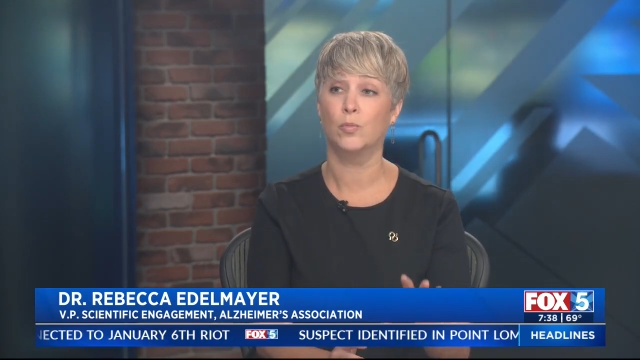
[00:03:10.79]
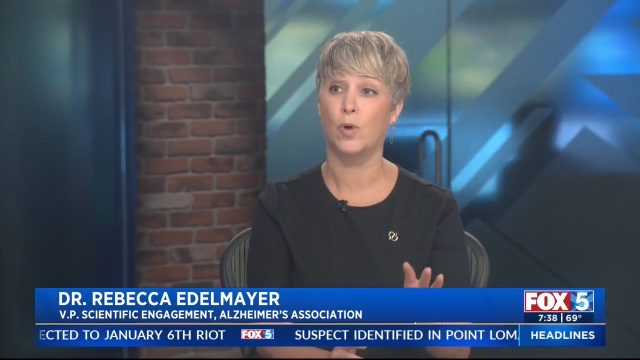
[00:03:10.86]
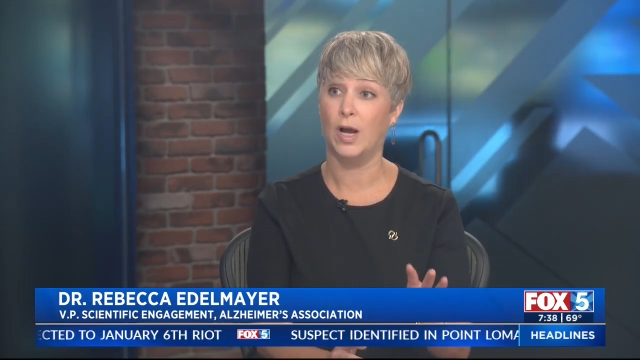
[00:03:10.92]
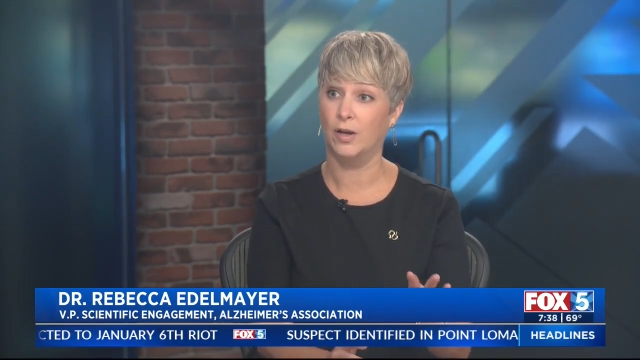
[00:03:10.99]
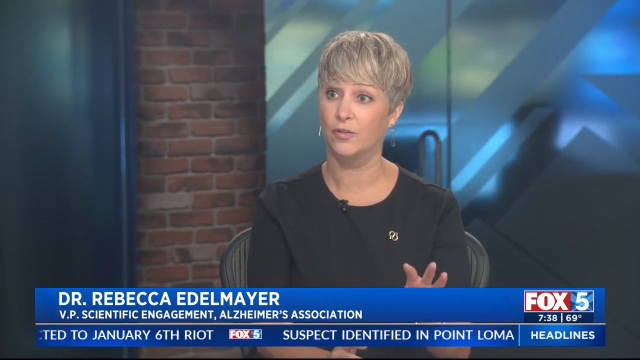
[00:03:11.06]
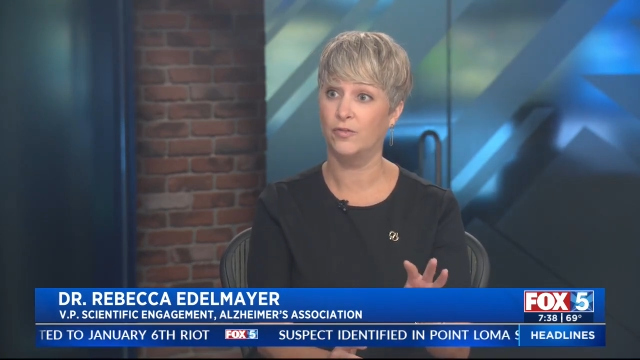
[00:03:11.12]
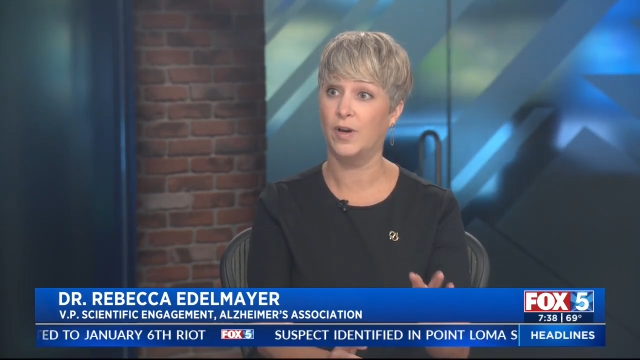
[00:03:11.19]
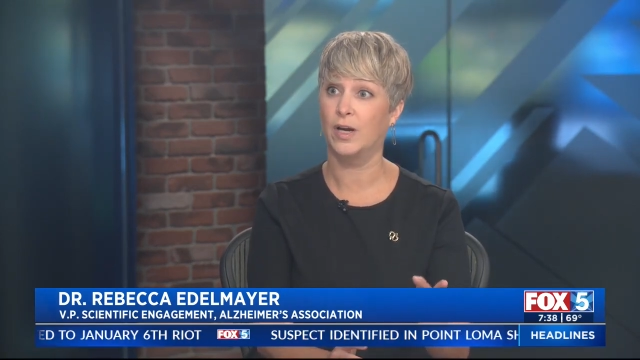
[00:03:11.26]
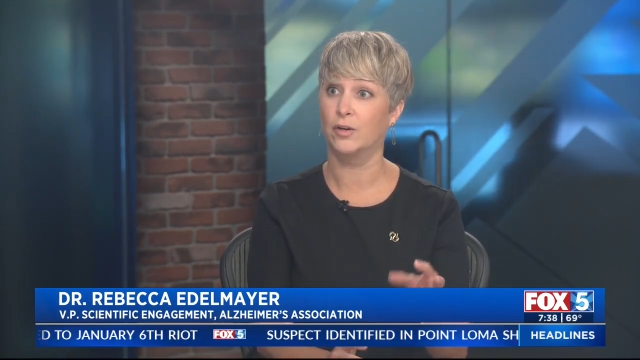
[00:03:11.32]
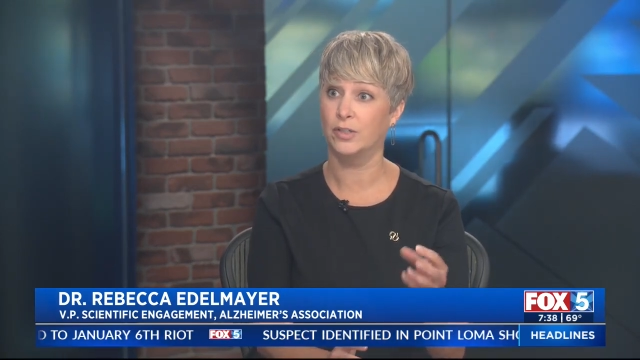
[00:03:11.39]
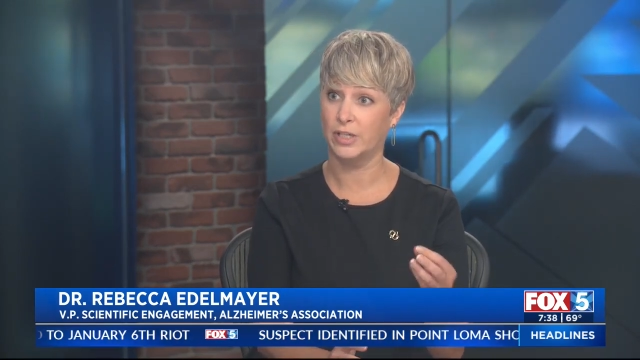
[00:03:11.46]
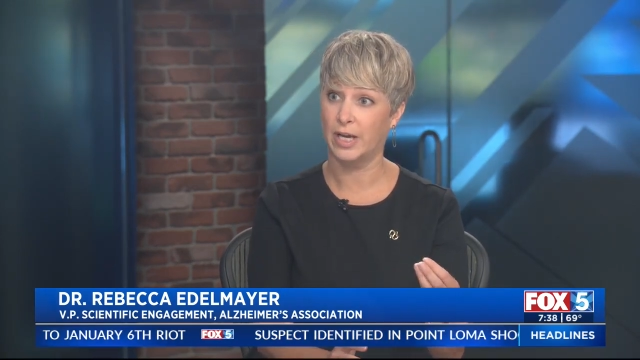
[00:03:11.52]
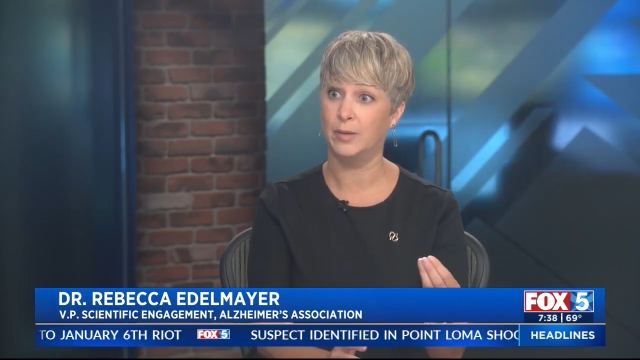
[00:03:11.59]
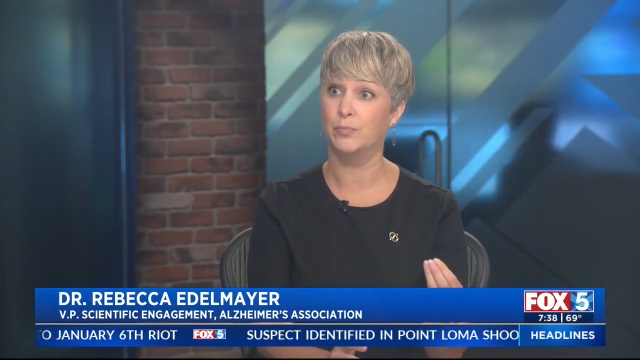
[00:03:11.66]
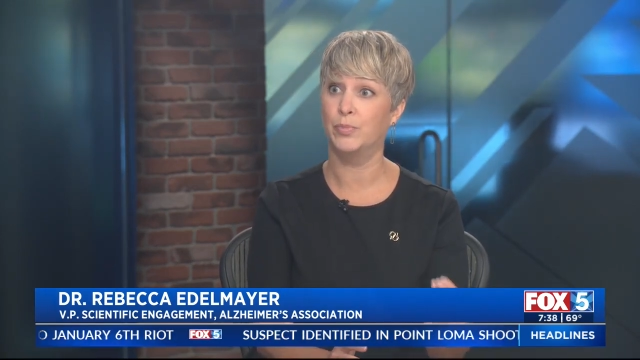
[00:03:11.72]
wildfire
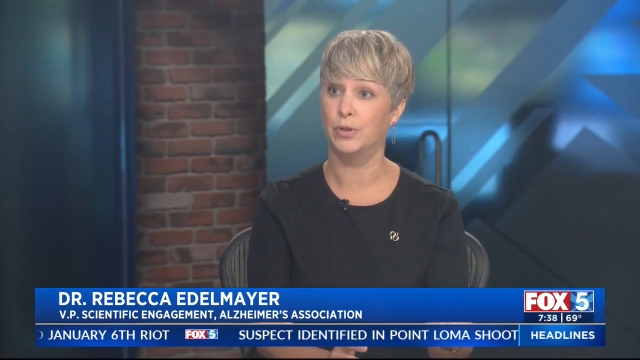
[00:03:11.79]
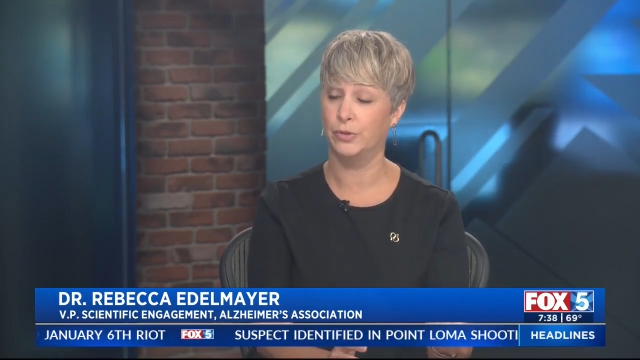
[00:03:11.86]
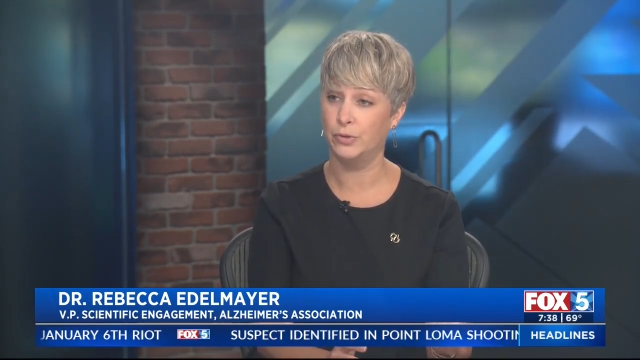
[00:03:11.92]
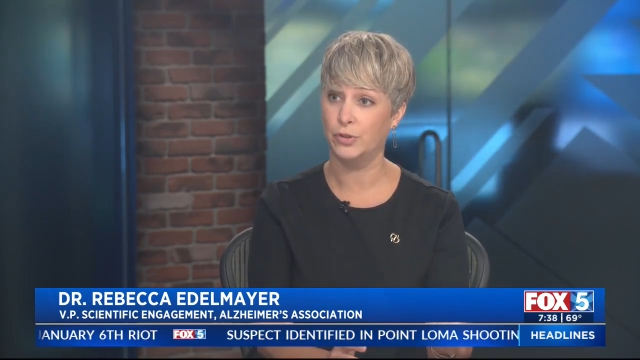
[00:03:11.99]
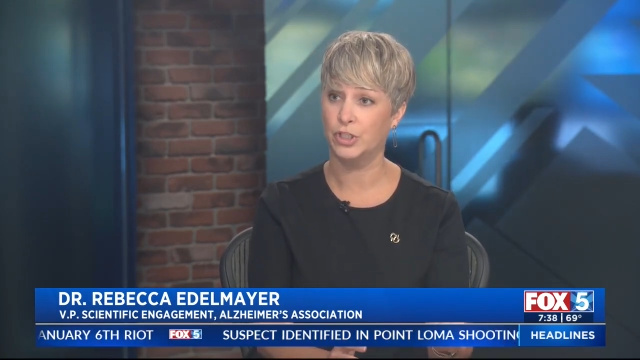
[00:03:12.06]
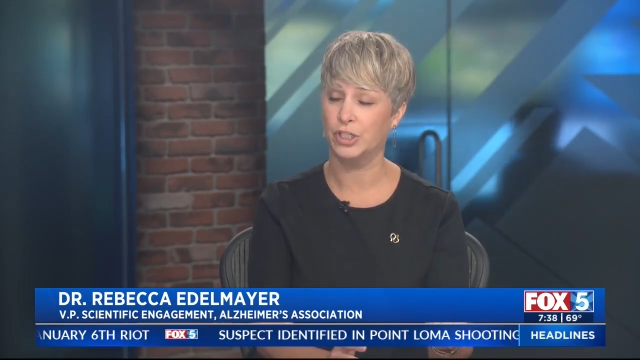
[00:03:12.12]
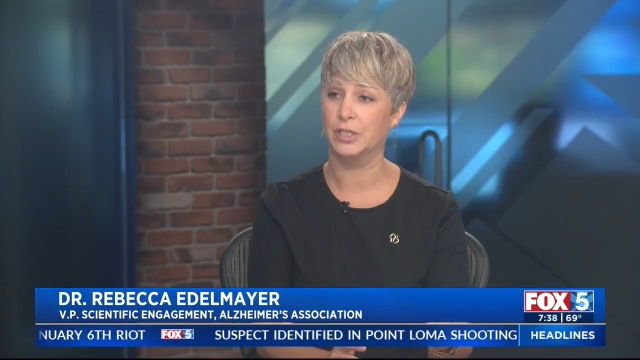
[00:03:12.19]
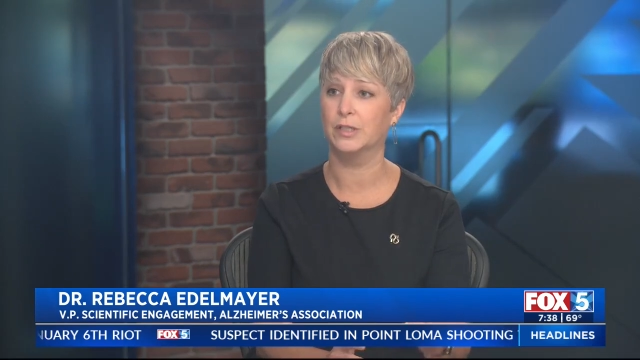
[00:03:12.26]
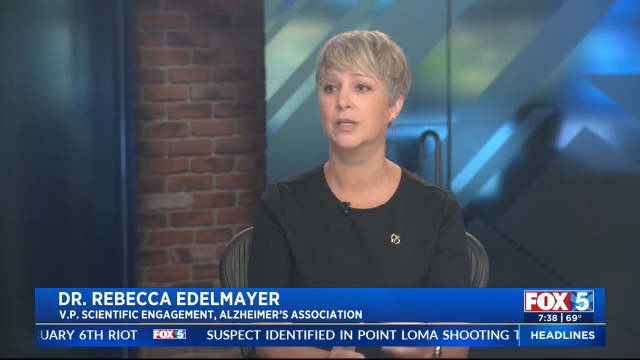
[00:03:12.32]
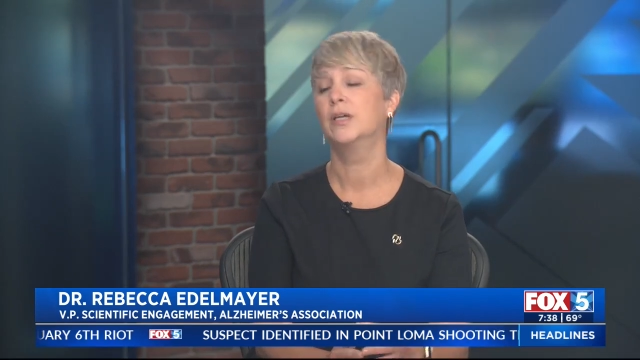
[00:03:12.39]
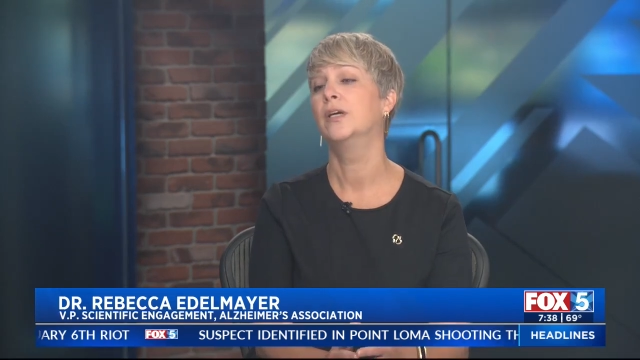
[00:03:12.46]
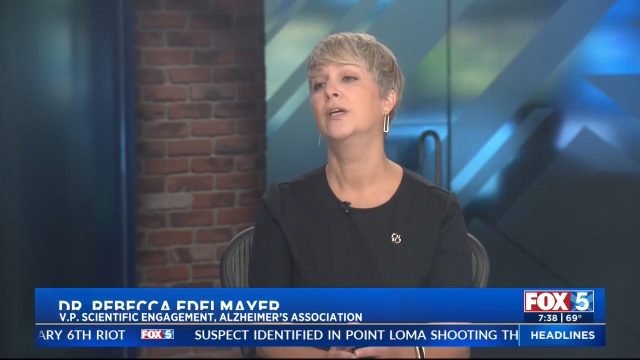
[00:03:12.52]
type wow. pollution